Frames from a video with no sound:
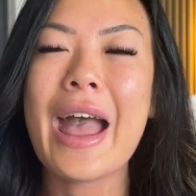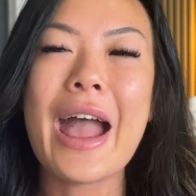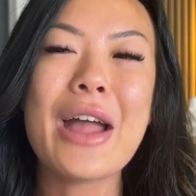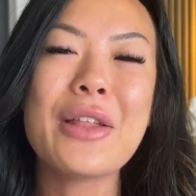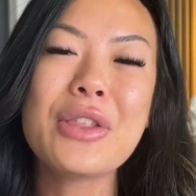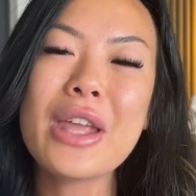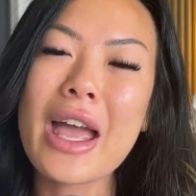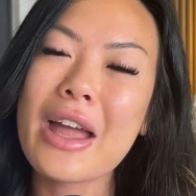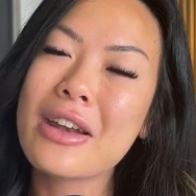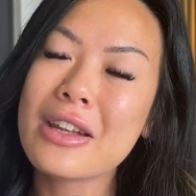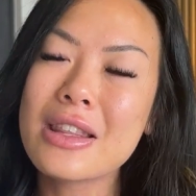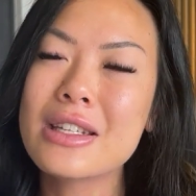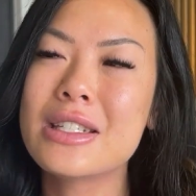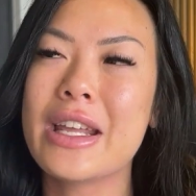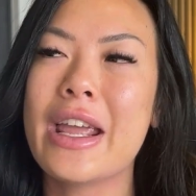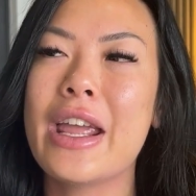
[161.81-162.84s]
At the end of the
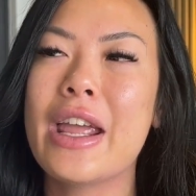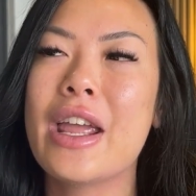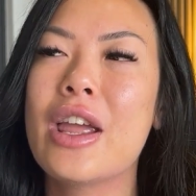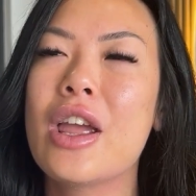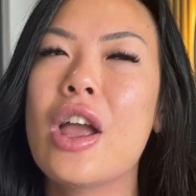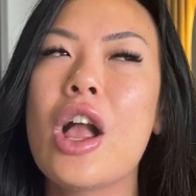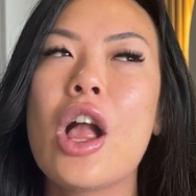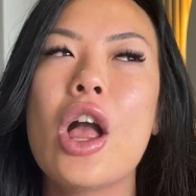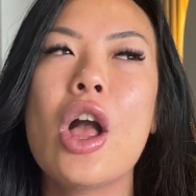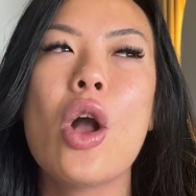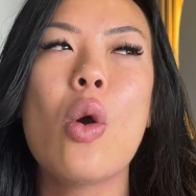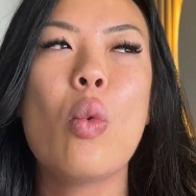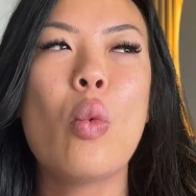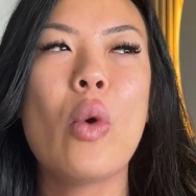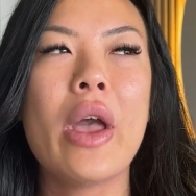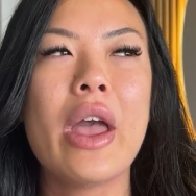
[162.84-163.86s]
day,
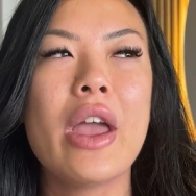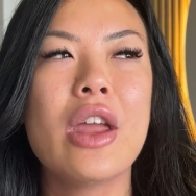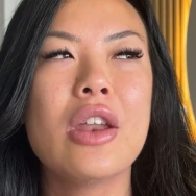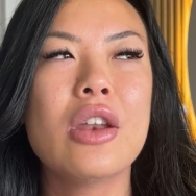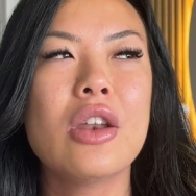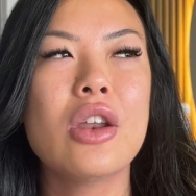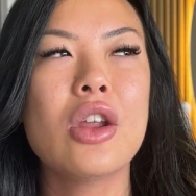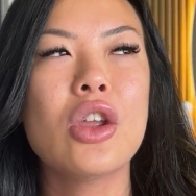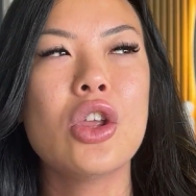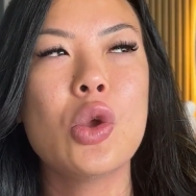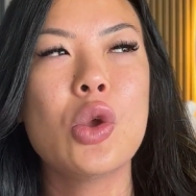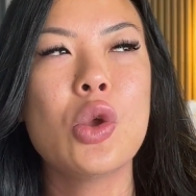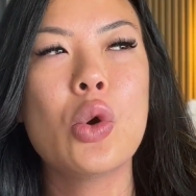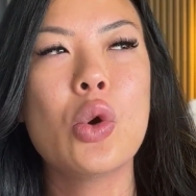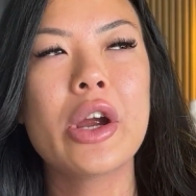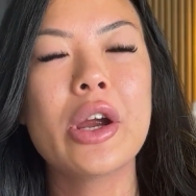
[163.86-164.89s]
when
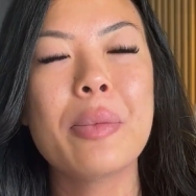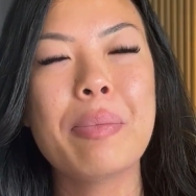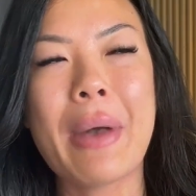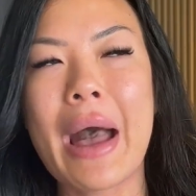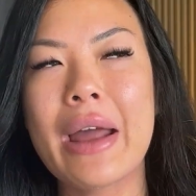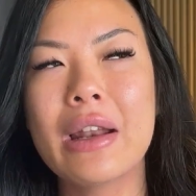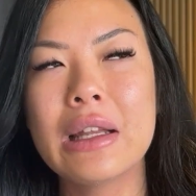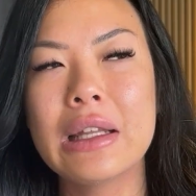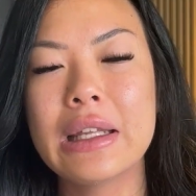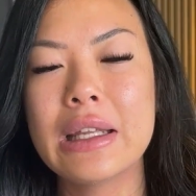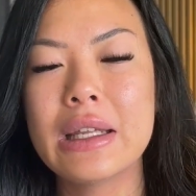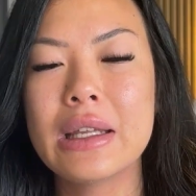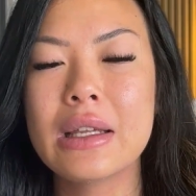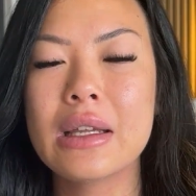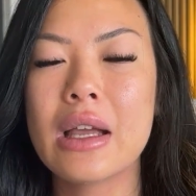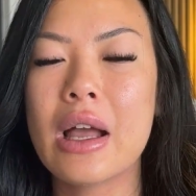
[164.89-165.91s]
you're
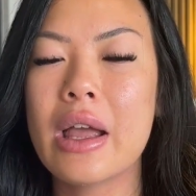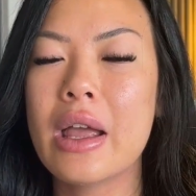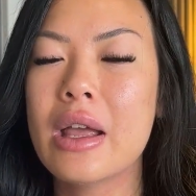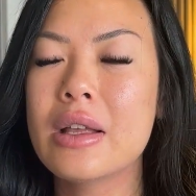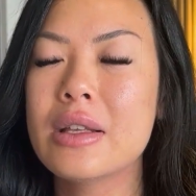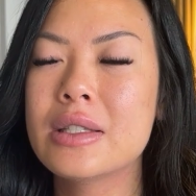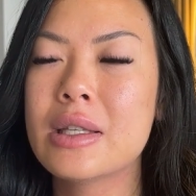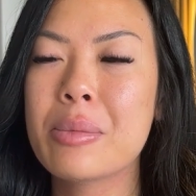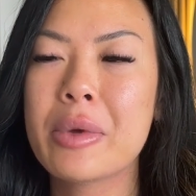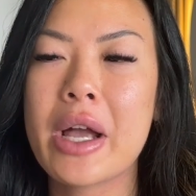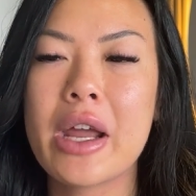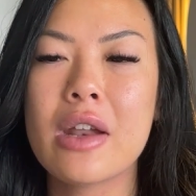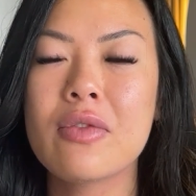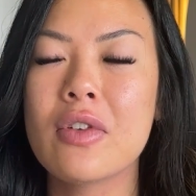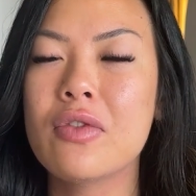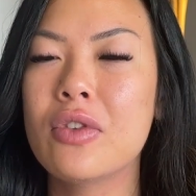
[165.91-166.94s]
battling some
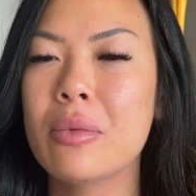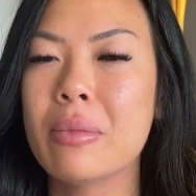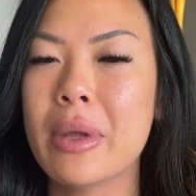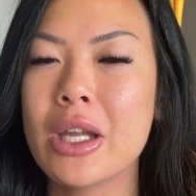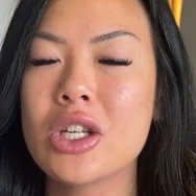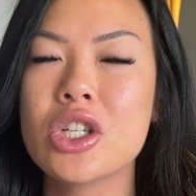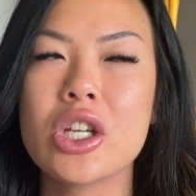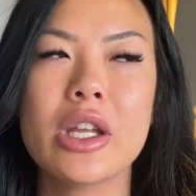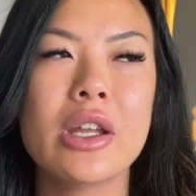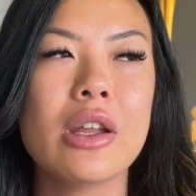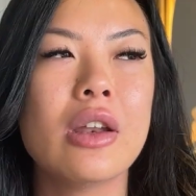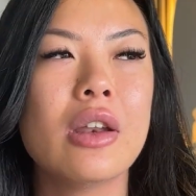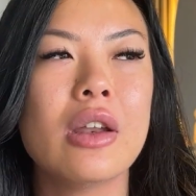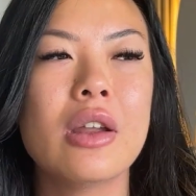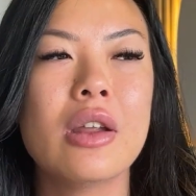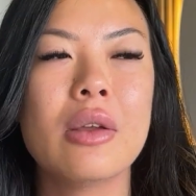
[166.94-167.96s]
kind of
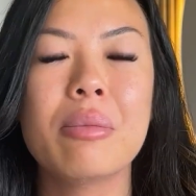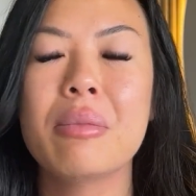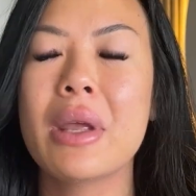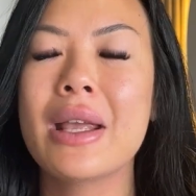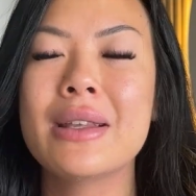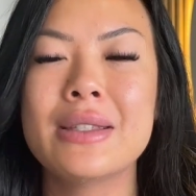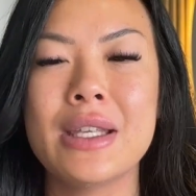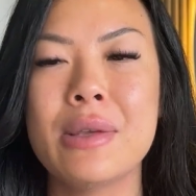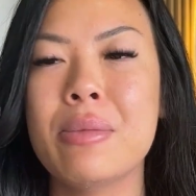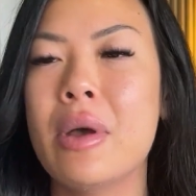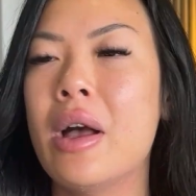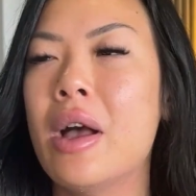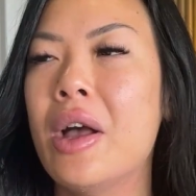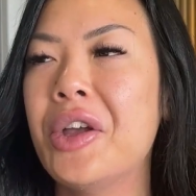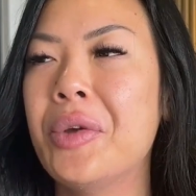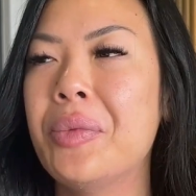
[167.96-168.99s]
inflammation,
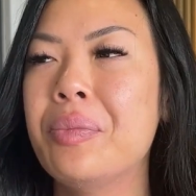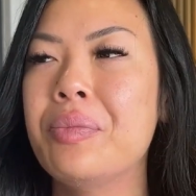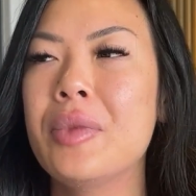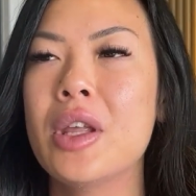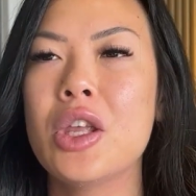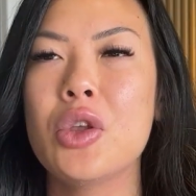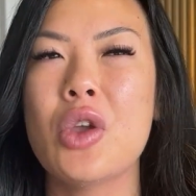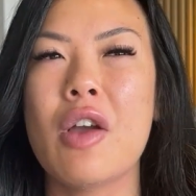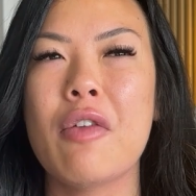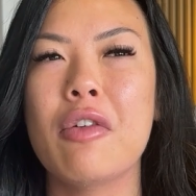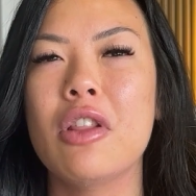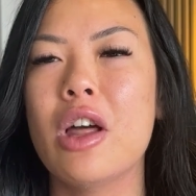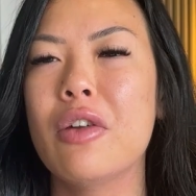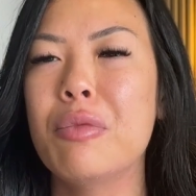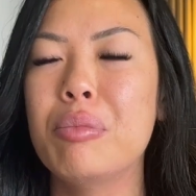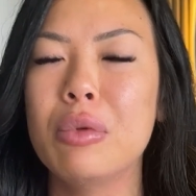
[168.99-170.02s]
eczema, you have a
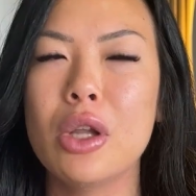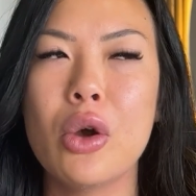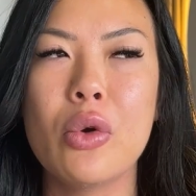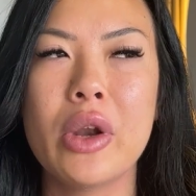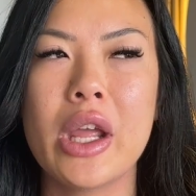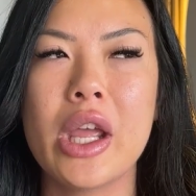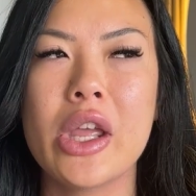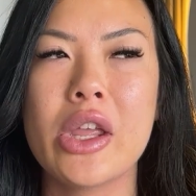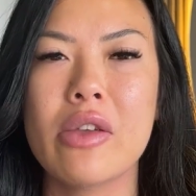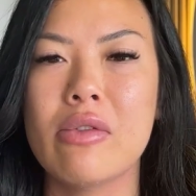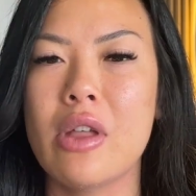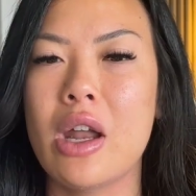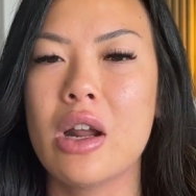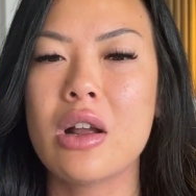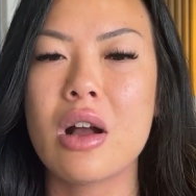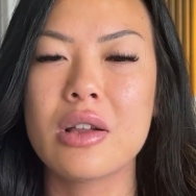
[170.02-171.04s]
lot of bloating, you have a lot
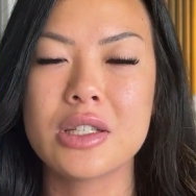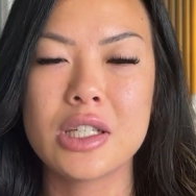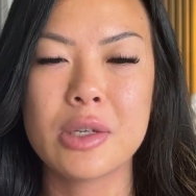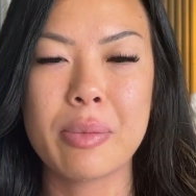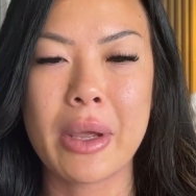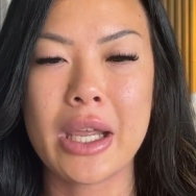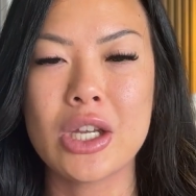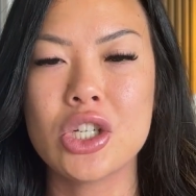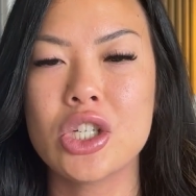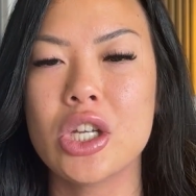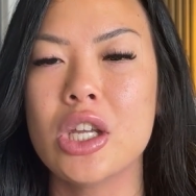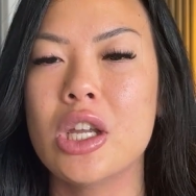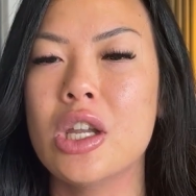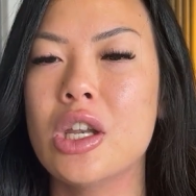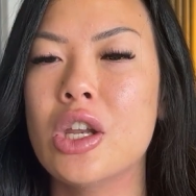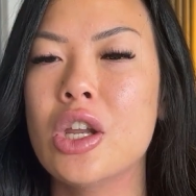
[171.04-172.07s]
of
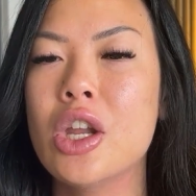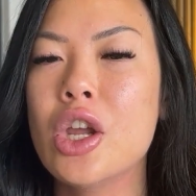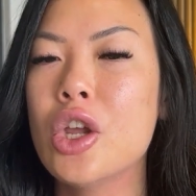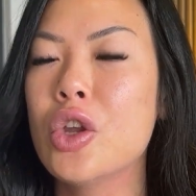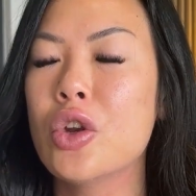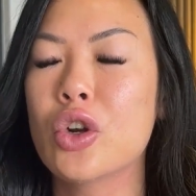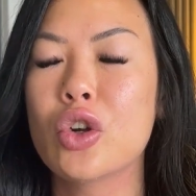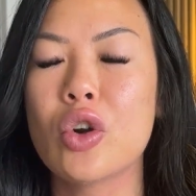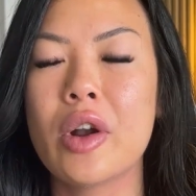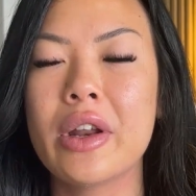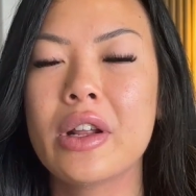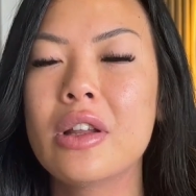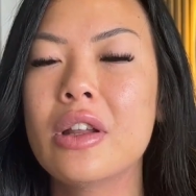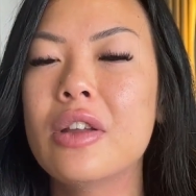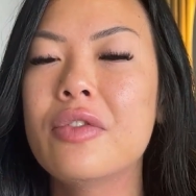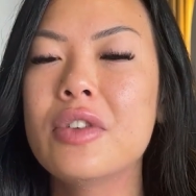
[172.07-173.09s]
constipation, you're
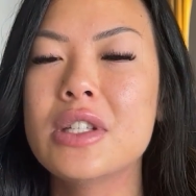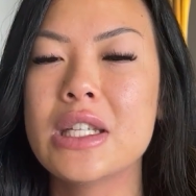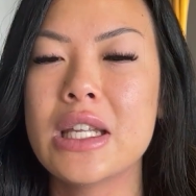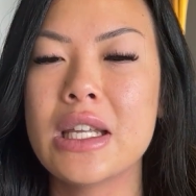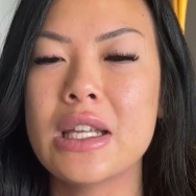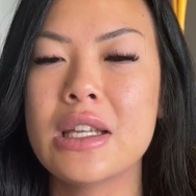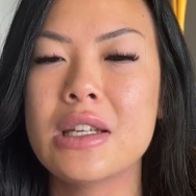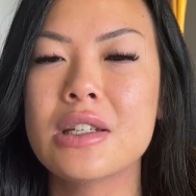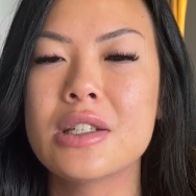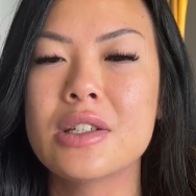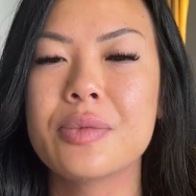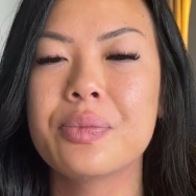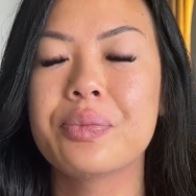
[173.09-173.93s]
chronically fatigued.